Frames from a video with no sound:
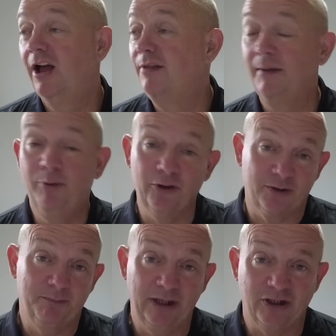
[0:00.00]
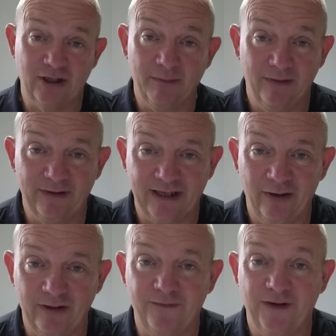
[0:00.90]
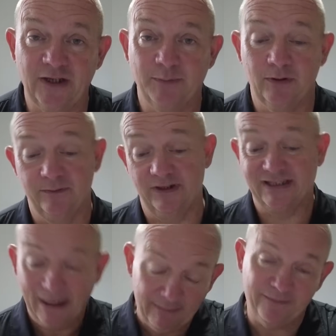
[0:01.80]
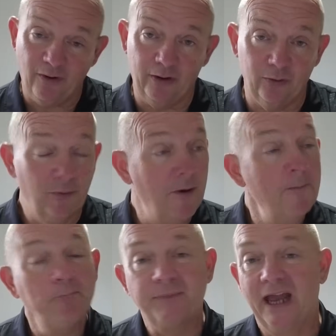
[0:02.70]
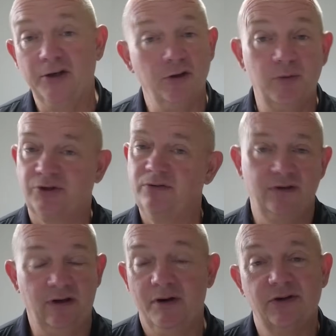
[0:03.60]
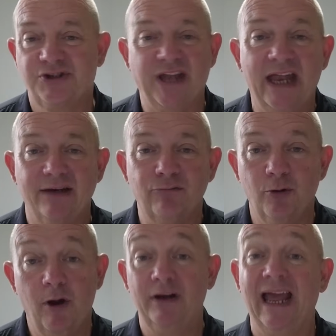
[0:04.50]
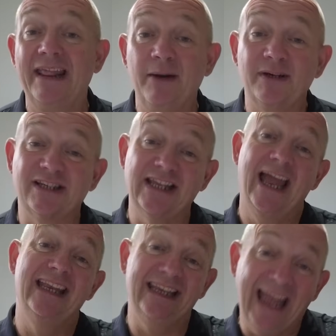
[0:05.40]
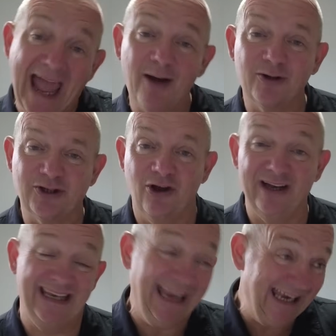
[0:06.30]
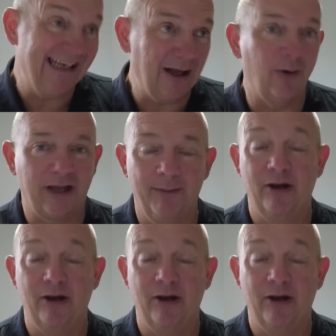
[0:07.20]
They put some pictures up the other day on their Facebook of the semi-final. And there was, you know, it's standing room only. And they were standing outside in LK